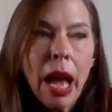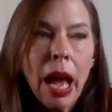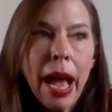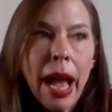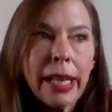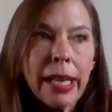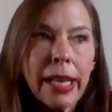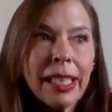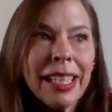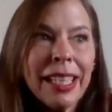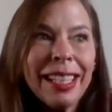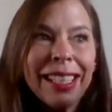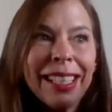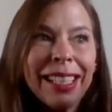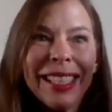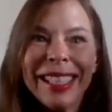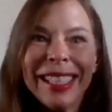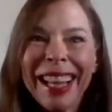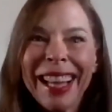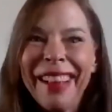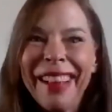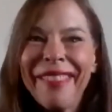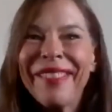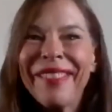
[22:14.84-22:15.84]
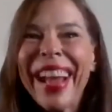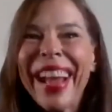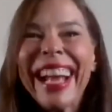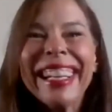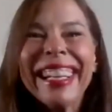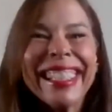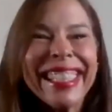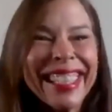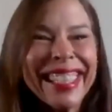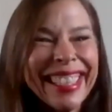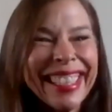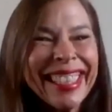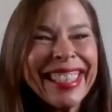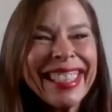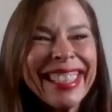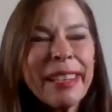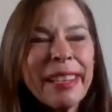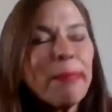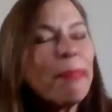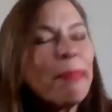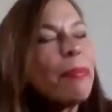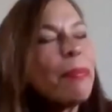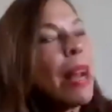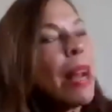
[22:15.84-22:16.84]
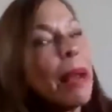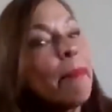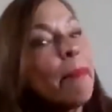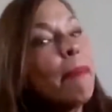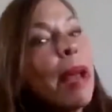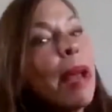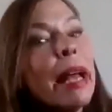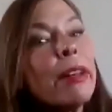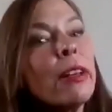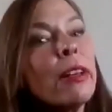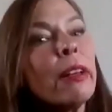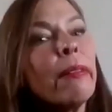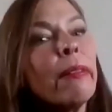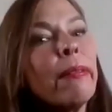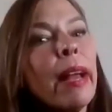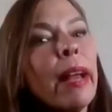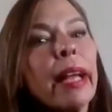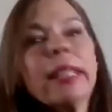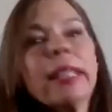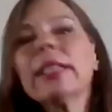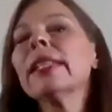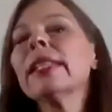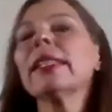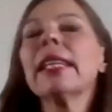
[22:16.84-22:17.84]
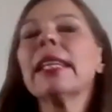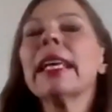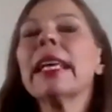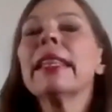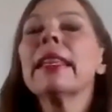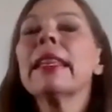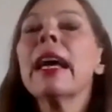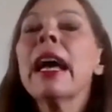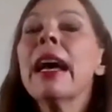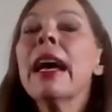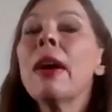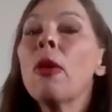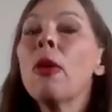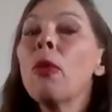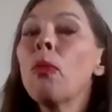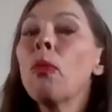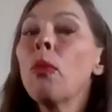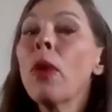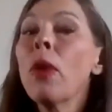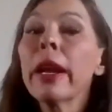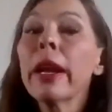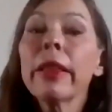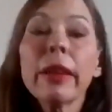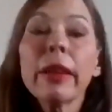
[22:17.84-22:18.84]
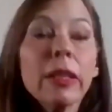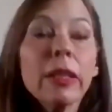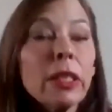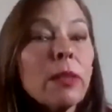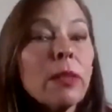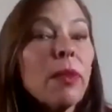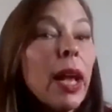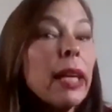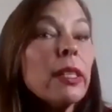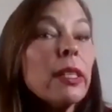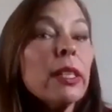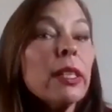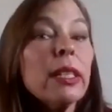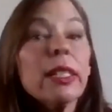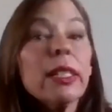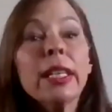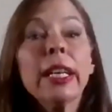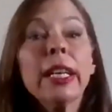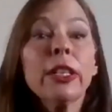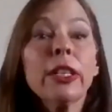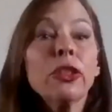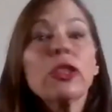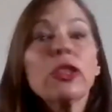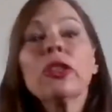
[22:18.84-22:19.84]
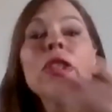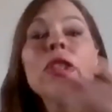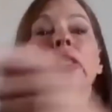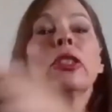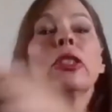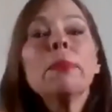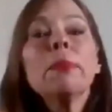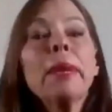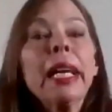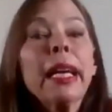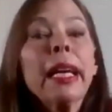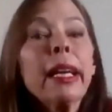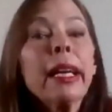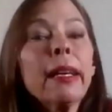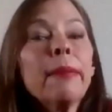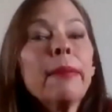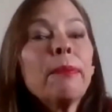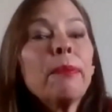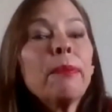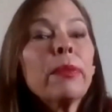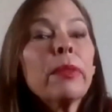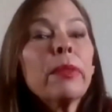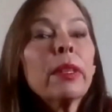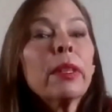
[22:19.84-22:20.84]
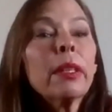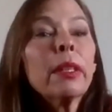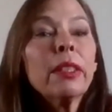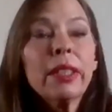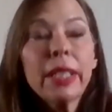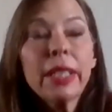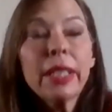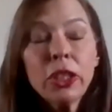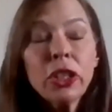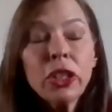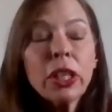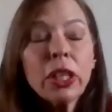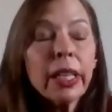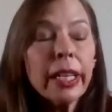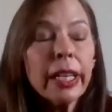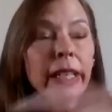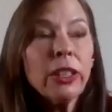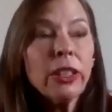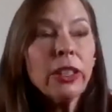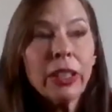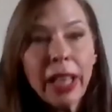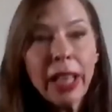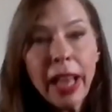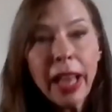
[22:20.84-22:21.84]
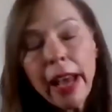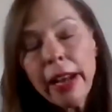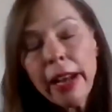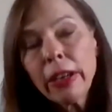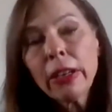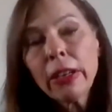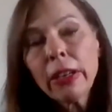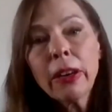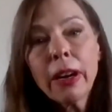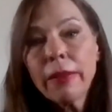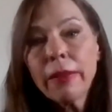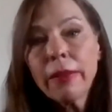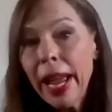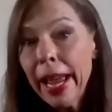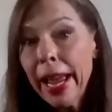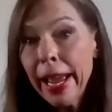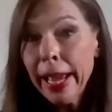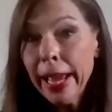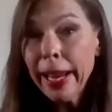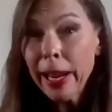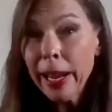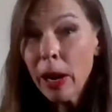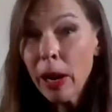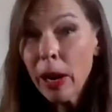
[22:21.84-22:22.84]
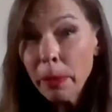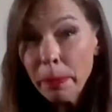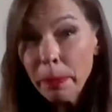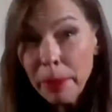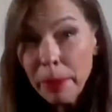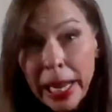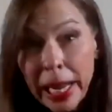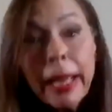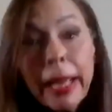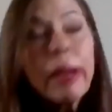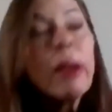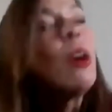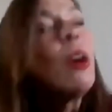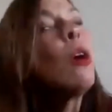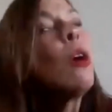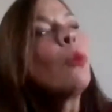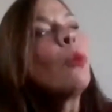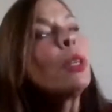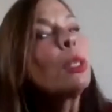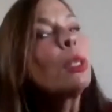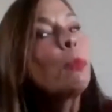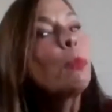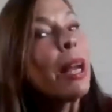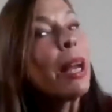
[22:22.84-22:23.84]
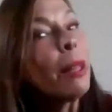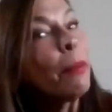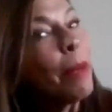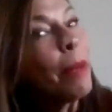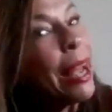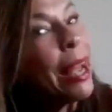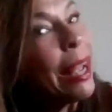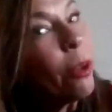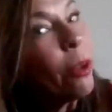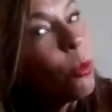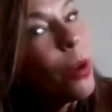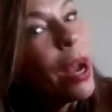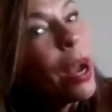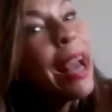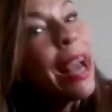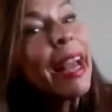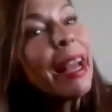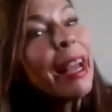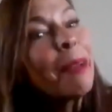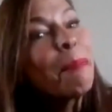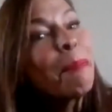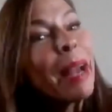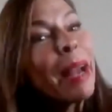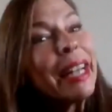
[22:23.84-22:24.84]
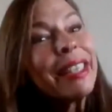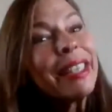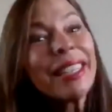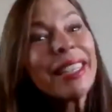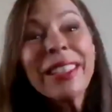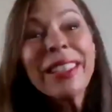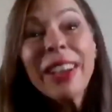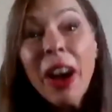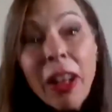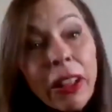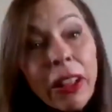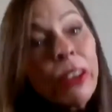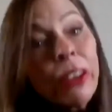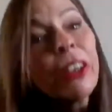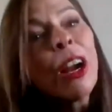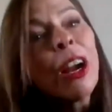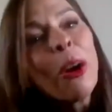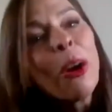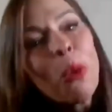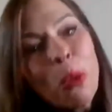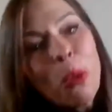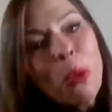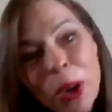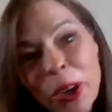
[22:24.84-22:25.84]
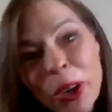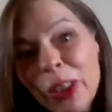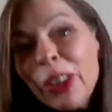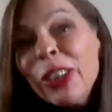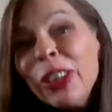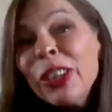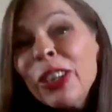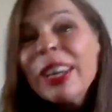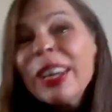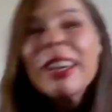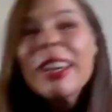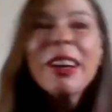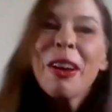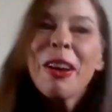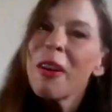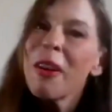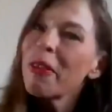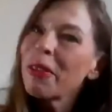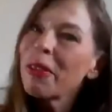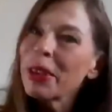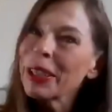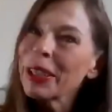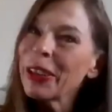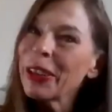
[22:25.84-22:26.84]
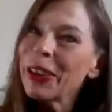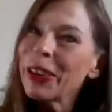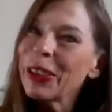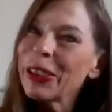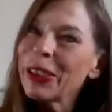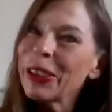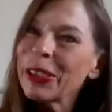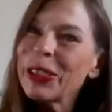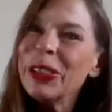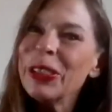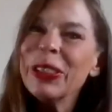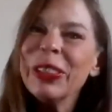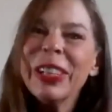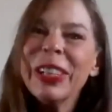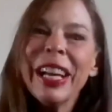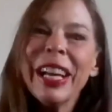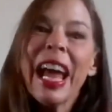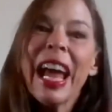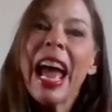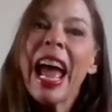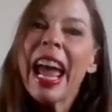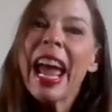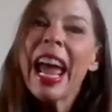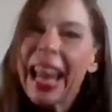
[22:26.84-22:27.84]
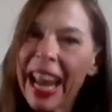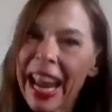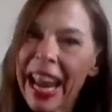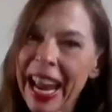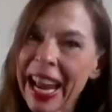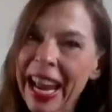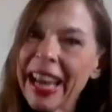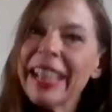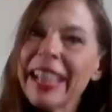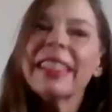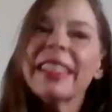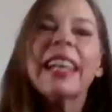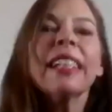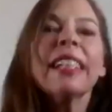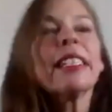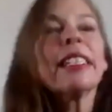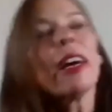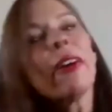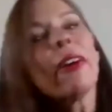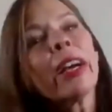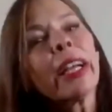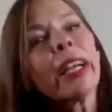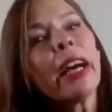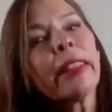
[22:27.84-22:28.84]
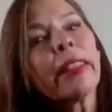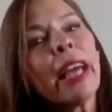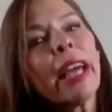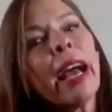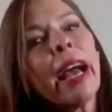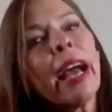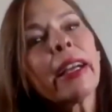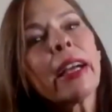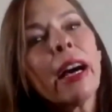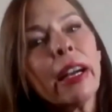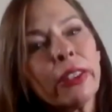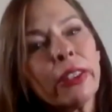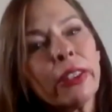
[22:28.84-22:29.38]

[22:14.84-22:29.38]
I see the same faces, but I met new faces. And one of those faces introduced me digitally to the editor of AARP, which, by the way, pays $1 a word for an article. And that's how I got that